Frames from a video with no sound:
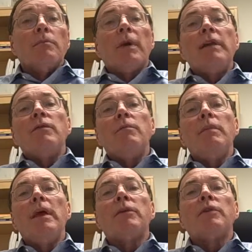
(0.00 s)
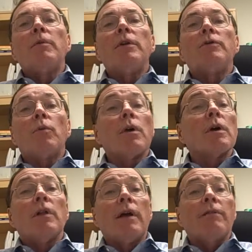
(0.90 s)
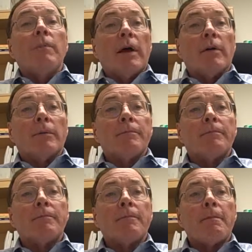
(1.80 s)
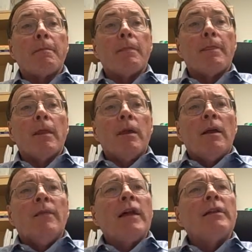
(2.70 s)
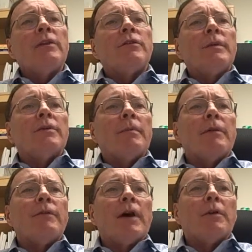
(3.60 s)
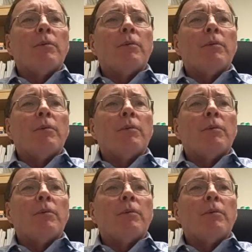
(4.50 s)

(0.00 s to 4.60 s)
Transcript: might even make someone's work life better. And that leads me to my final